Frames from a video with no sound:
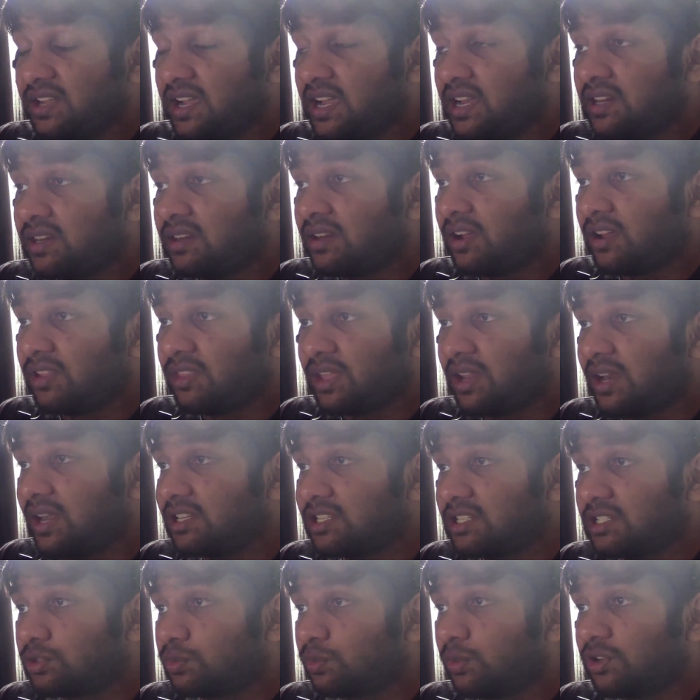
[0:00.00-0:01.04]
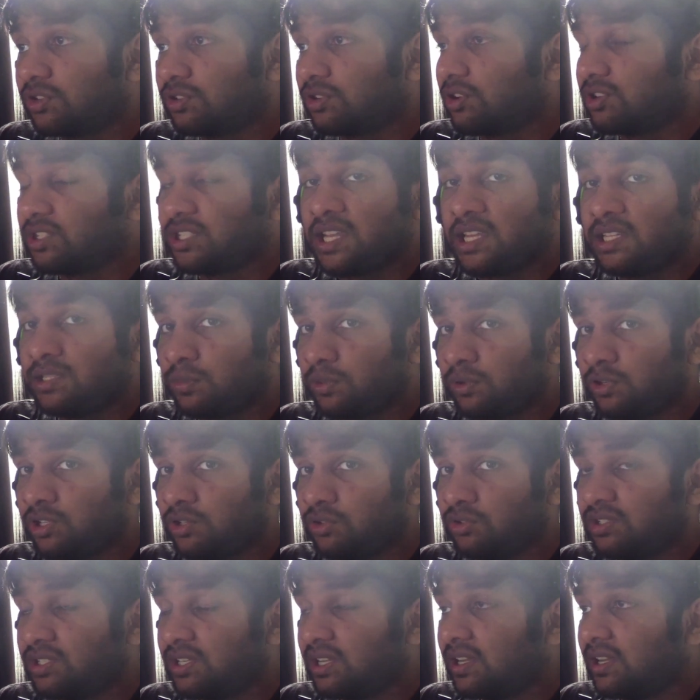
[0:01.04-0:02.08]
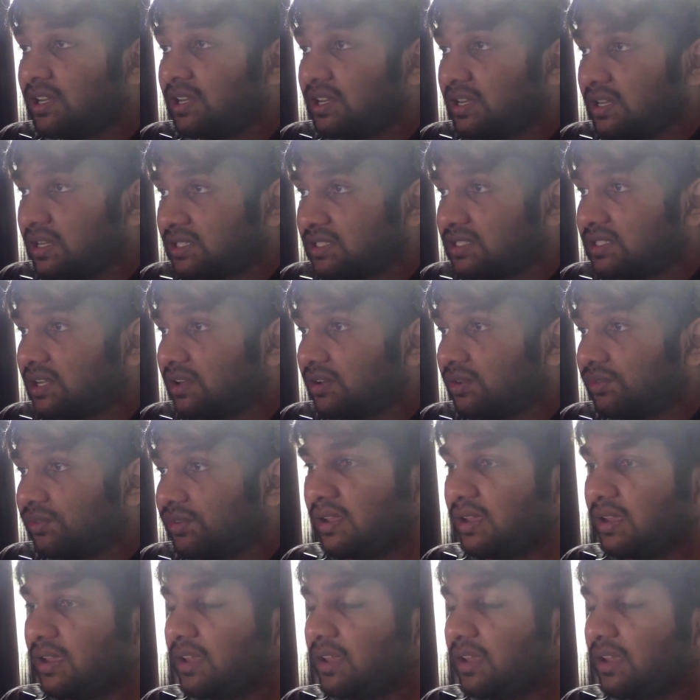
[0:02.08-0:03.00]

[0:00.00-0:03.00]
89 that S.H.MonsterArts has produced itself.